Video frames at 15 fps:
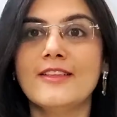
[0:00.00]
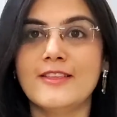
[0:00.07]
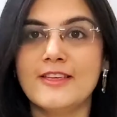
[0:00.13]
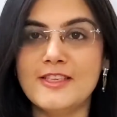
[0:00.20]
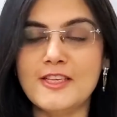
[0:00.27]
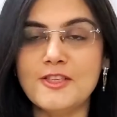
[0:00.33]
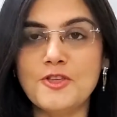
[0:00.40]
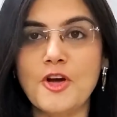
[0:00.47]

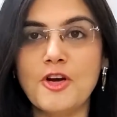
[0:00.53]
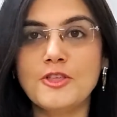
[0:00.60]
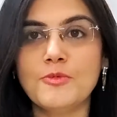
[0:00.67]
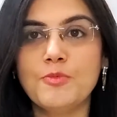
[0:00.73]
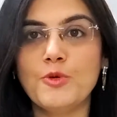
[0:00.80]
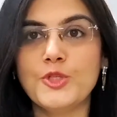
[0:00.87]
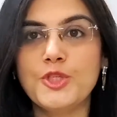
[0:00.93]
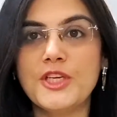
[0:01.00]
This is Dr.
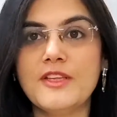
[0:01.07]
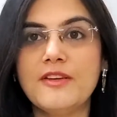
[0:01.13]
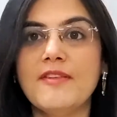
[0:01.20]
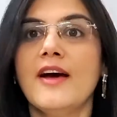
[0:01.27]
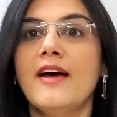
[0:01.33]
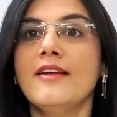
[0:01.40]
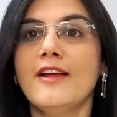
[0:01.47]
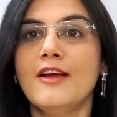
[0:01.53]
Puja
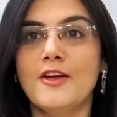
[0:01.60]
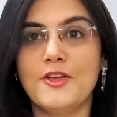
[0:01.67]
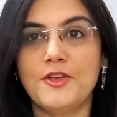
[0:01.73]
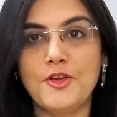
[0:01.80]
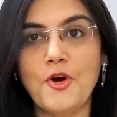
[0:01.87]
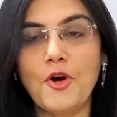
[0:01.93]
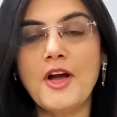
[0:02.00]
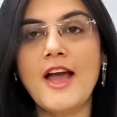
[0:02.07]
Dewan,
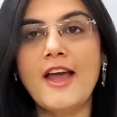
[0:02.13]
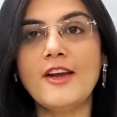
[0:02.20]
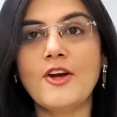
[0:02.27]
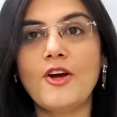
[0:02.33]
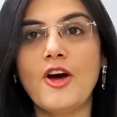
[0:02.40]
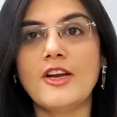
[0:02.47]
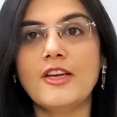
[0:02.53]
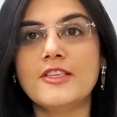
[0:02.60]
your
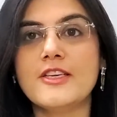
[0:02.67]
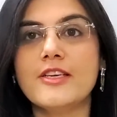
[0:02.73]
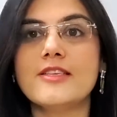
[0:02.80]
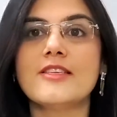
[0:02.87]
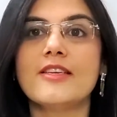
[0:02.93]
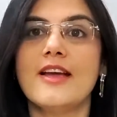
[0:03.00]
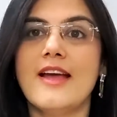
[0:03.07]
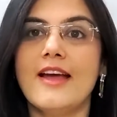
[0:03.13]

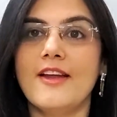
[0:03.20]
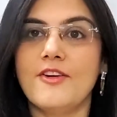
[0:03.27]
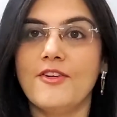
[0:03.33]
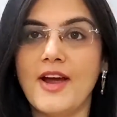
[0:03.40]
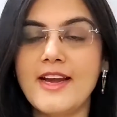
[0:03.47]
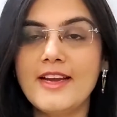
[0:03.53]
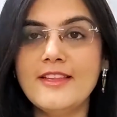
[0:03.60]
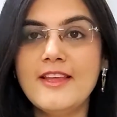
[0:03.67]
gynecologist,
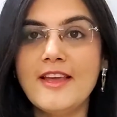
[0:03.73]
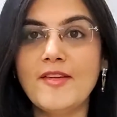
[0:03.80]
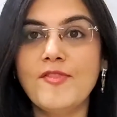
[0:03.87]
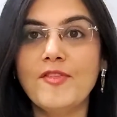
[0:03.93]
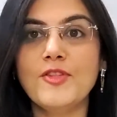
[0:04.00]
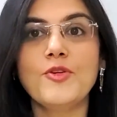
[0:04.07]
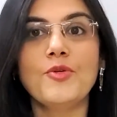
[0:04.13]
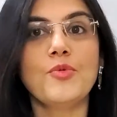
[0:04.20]
right there
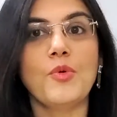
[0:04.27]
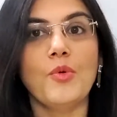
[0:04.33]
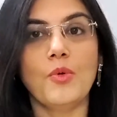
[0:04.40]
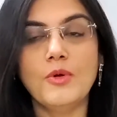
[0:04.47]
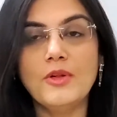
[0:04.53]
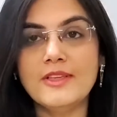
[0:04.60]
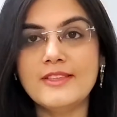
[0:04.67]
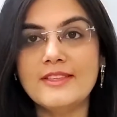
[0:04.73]
with you
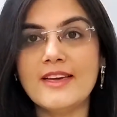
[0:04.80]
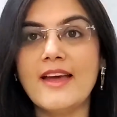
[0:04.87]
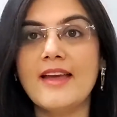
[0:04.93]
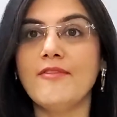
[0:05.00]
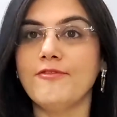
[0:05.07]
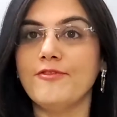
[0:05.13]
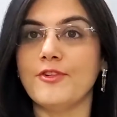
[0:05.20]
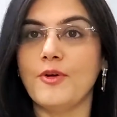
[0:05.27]
all the
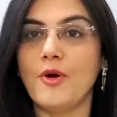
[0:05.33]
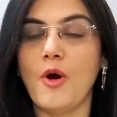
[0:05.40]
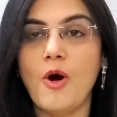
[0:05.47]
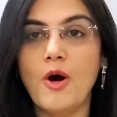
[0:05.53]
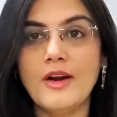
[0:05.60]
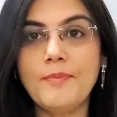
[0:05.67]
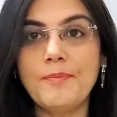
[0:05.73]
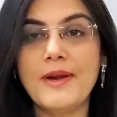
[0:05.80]
time for
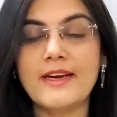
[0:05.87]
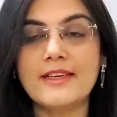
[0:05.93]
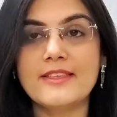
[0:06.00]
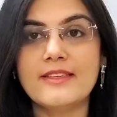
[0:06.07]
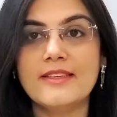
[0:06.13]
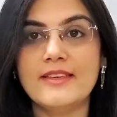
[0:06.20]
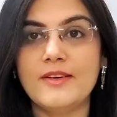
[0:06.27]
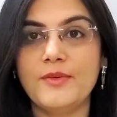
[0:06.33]
all
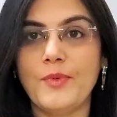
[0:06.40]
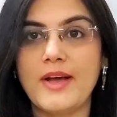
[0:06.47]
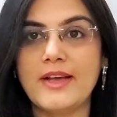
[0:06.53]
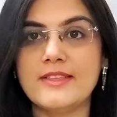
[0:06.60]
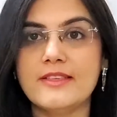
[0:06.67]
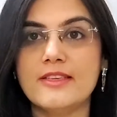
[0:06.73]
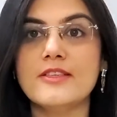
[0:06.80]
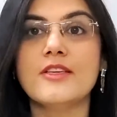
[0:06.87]
practical
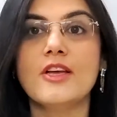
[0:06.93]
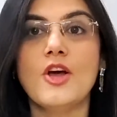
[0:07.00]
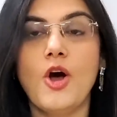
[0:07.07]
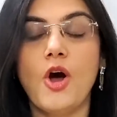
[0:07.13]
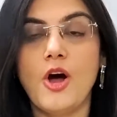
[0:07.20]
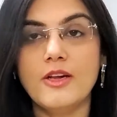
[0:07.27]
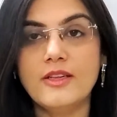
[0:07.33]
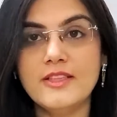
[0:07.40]
advices
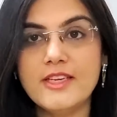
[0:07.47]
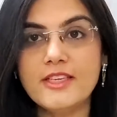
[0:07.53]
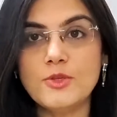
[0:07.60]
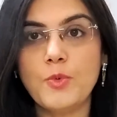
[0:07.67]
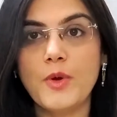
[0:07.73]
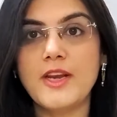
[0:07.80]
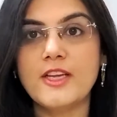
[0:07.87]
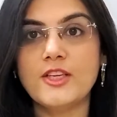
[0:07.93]
on this
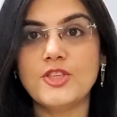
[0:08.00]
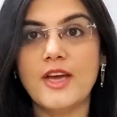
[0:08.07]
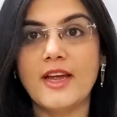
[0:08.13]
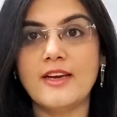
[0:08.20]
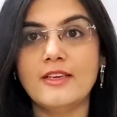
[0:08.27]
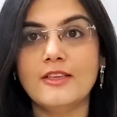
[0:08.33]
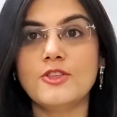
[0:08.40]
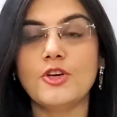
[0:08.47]
very
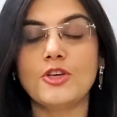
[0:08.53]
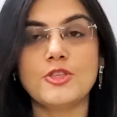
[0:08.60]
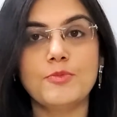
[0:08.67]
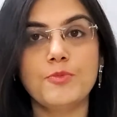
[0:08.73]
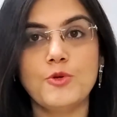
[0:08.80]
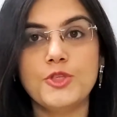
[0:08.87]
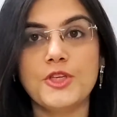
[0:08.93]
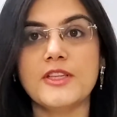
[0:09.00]
channel, Dr.
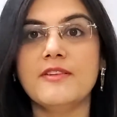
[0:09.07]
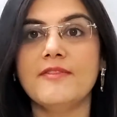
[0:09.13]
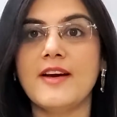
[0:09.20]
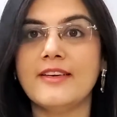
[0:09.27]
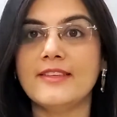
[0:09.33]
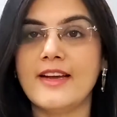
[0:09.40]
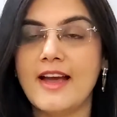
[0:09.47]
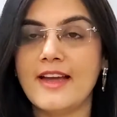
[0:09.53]
Puja
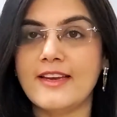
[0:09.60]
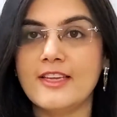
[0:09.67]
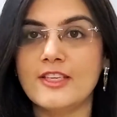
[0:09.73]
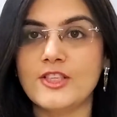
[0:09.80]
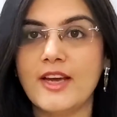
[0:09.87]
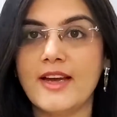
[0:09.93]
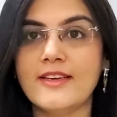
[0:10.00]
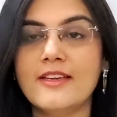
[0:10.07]
Dewan Gynae
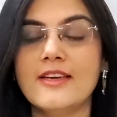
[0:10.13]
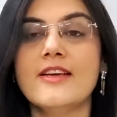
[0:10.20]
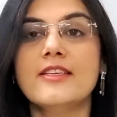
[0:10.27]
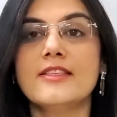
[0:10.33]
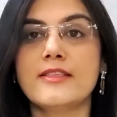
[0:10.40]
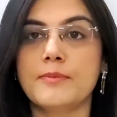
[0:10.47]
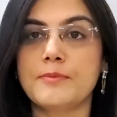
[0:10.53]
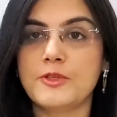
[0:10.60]
Chat.
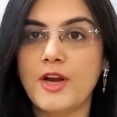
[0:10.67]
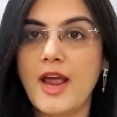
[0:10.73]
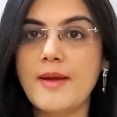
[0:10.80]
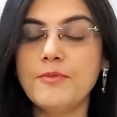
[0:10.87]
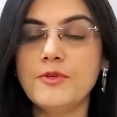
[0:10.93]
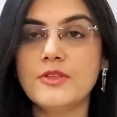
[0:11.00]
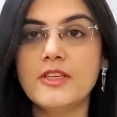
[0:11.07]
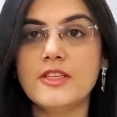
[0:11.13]

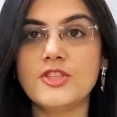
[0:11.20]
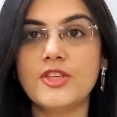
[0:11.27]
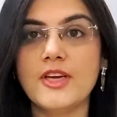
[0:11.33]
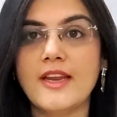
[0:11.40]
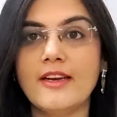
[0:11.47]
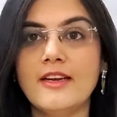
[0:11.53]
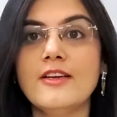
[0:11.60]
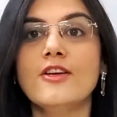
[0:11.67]
Subscribe to this
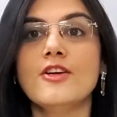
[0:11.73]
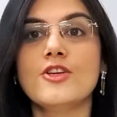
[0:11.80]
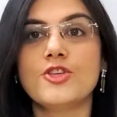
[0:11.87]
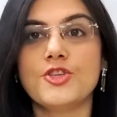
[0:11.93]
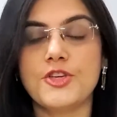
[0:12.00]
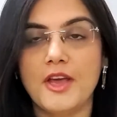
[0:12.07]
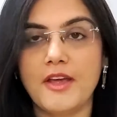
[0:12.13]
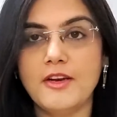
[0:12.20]
channel,
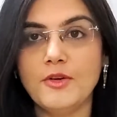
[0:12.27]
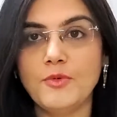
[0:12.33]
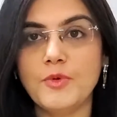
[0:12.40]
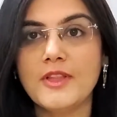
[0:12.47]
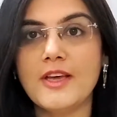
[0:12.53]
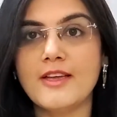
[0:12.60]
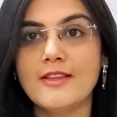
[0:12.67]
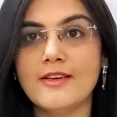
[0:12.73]
share it
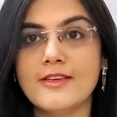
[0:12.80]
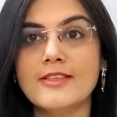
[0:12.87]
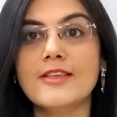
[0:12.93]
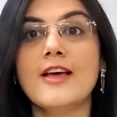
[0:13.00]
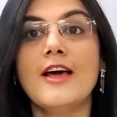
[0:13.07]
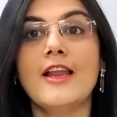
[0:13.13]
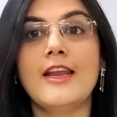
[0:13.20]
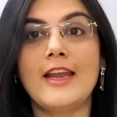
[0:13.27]
with others,
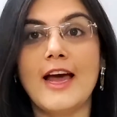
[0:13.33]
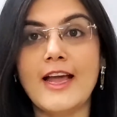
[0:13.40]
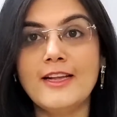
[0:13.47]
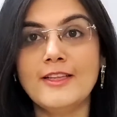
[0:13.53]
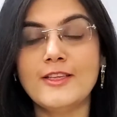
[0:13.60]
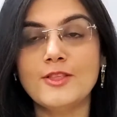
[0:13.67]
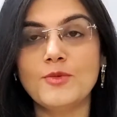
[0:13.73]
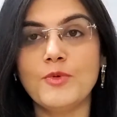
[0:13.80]

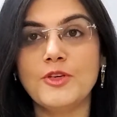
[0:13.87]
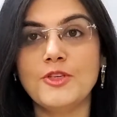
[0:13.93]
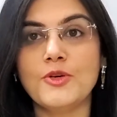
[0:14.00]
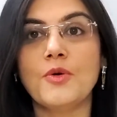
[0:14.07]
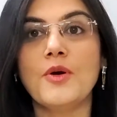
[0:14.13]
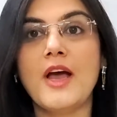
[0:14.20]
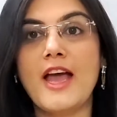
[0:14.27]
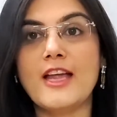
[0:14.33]
like this
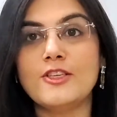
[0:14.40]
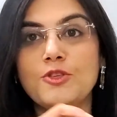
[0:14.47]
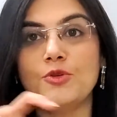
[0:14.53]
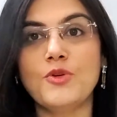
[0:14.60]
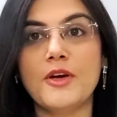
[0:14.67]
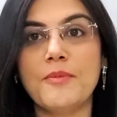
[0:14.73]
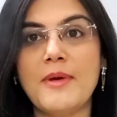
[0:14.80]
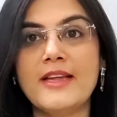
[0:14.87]
video, and do
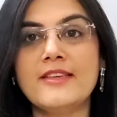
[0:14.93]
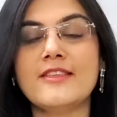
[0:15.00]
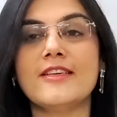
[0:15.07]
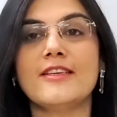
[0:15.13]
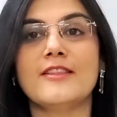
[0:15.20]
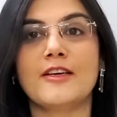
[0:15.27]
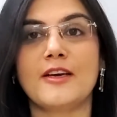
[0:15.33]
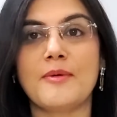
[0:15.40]
comment
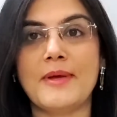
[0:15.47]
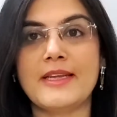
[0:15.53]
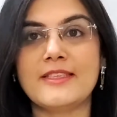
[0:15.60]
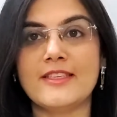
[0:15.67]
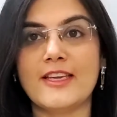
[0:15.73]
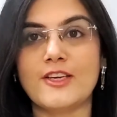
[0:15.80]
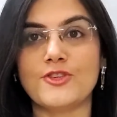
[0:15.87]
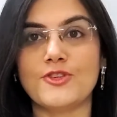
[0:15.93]
in the comment
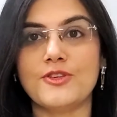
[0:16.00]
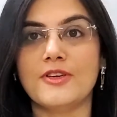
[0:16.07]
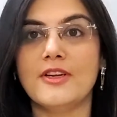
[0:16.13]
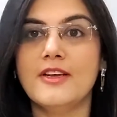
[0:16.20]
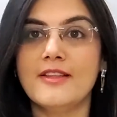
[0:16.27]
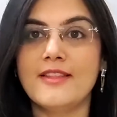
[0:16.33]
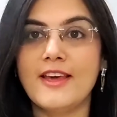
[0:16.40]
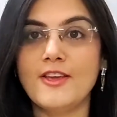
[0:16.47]
section.
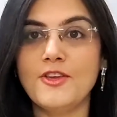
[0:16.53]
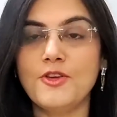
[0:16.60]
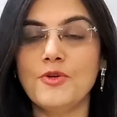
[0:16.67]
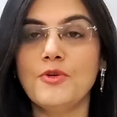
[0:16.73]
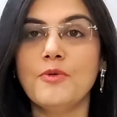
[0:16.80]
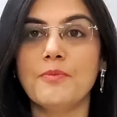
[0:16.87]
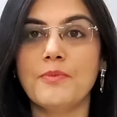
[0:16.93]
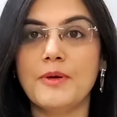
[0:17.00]
Thank
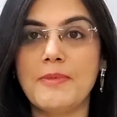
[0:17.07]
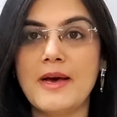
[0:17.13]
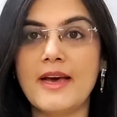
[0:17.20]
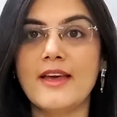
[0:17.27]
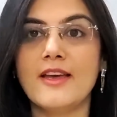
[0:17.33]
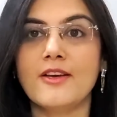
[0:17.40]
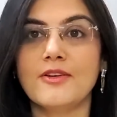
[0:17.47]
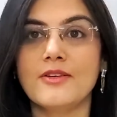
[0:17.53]
you.
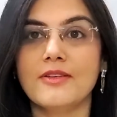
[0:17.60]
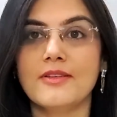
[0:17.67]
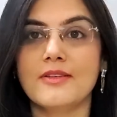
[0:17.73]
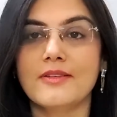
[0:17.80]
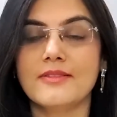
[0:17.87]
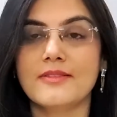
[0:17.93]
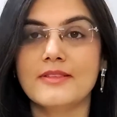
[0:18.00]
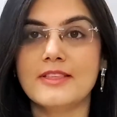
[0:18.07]
Bye-bye.
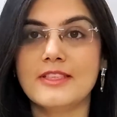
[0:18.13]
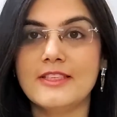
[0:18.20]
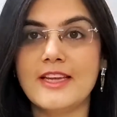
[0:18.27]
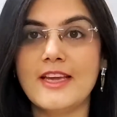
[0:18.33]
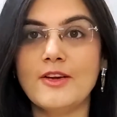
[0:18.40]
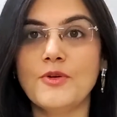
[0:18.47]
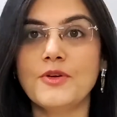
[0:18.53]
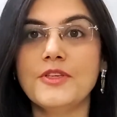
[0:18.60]

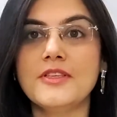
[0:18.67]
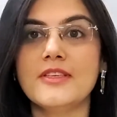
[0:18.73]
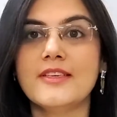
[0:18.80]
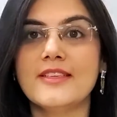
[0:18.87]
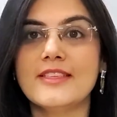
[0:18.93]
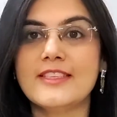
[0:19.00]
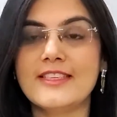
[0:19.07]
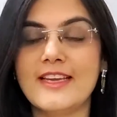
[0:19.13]
Stay good,
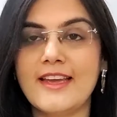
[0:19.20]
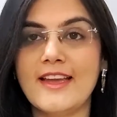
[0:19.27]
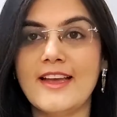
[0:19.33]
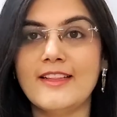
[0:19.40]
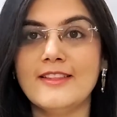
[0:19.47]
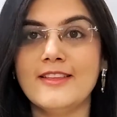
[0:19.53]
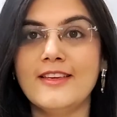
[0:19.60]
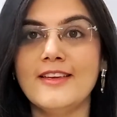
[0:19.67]
stay
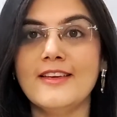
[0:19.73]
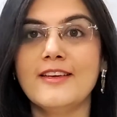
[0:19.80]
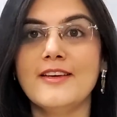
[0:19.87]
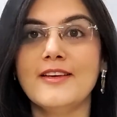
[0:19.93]
healthy.